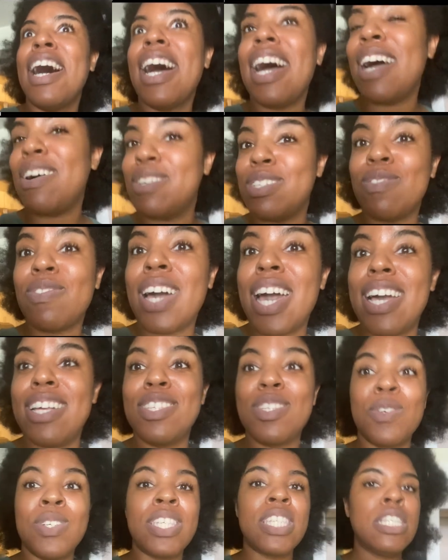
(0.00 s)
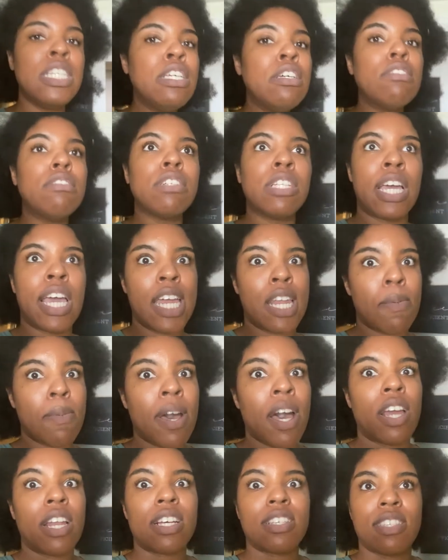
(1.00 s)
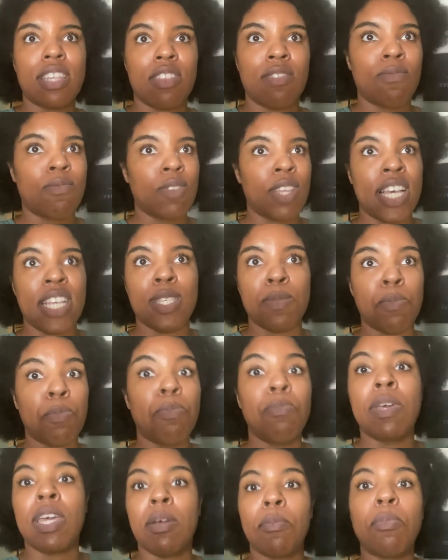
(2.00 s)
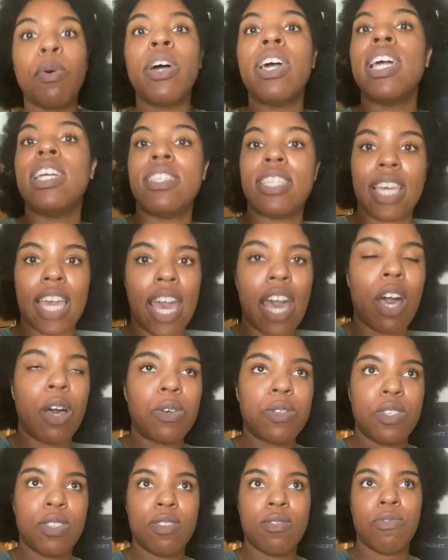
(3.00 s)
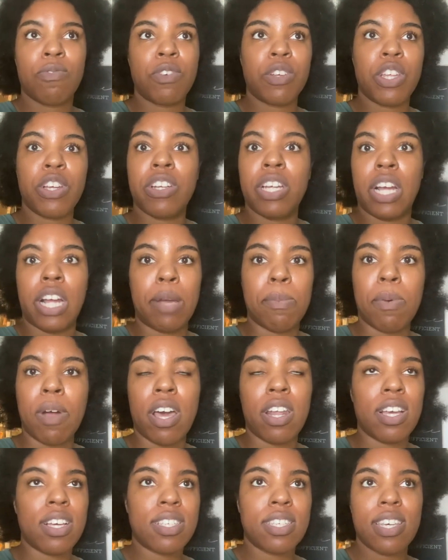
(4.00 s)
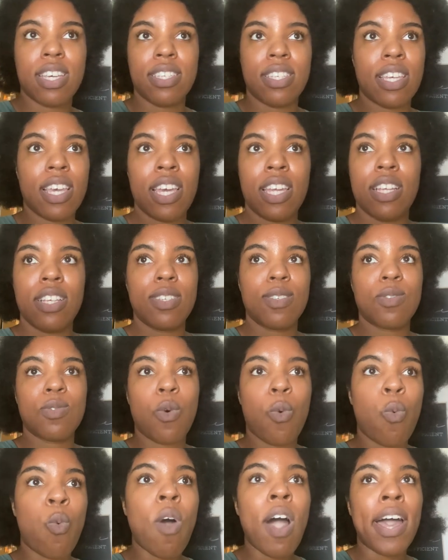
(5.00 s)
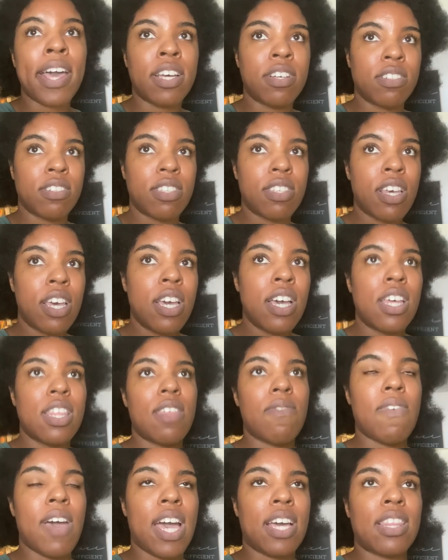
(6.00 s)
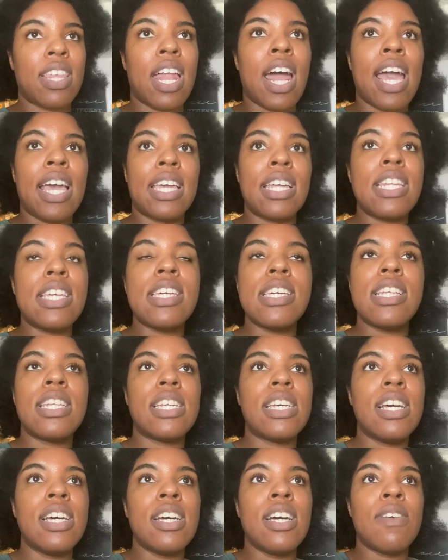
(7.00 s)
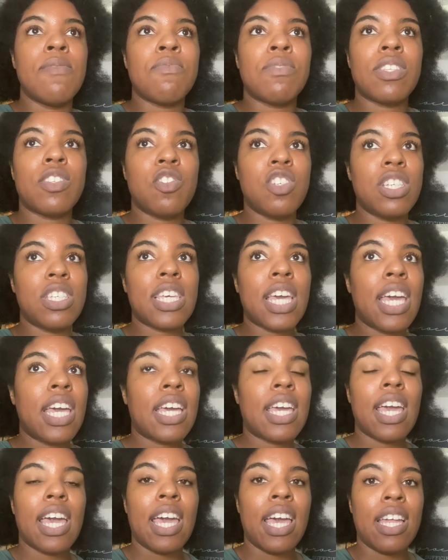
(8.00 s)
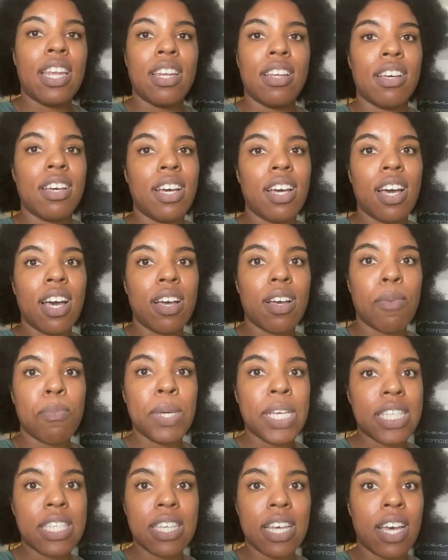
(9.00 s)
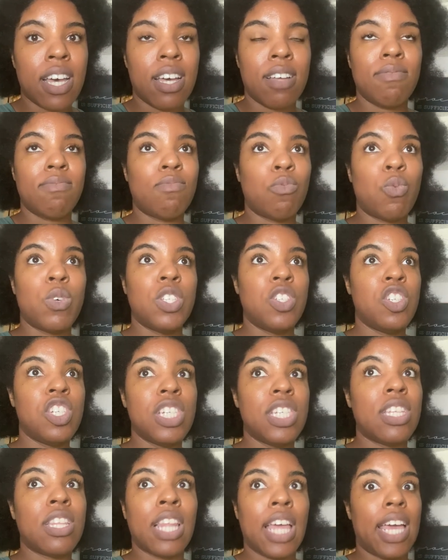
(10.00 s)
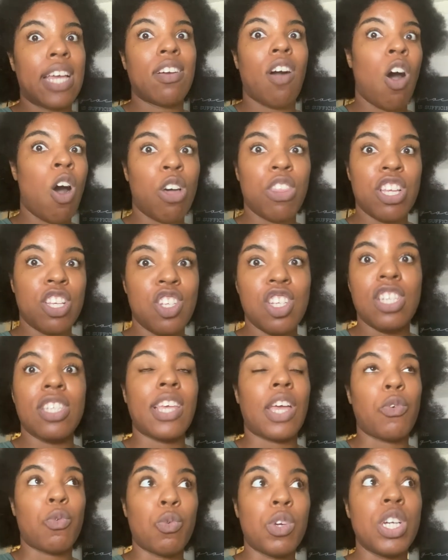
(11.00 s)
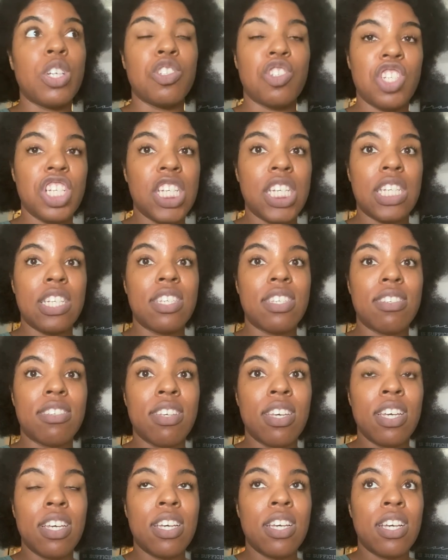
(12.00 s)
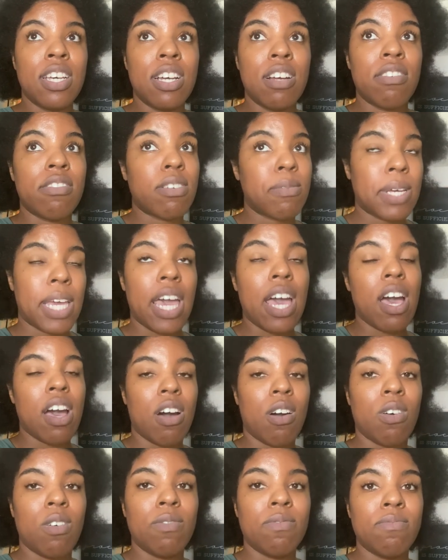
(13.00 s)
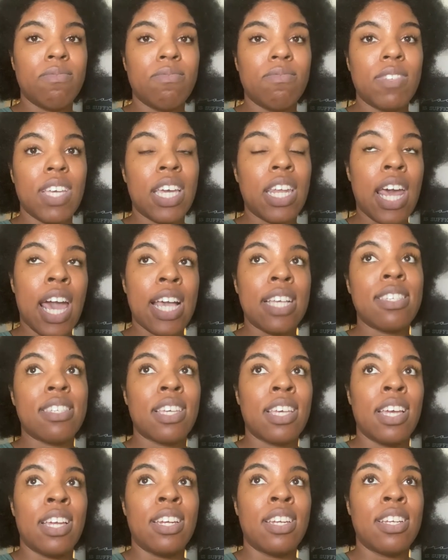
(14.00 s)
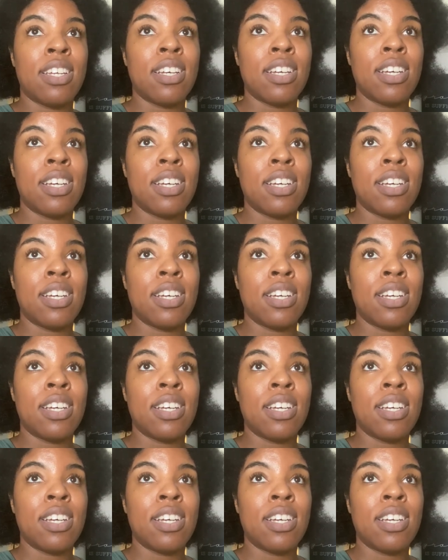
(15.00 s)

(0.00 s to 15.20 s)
I was fine. So it's literally antibiotics that is being put into cows for their dairy products, because it is wild the fact that I can eat cheesecake and pizza with cheese, like all the cheese, like real cheese from a cow in Iceland,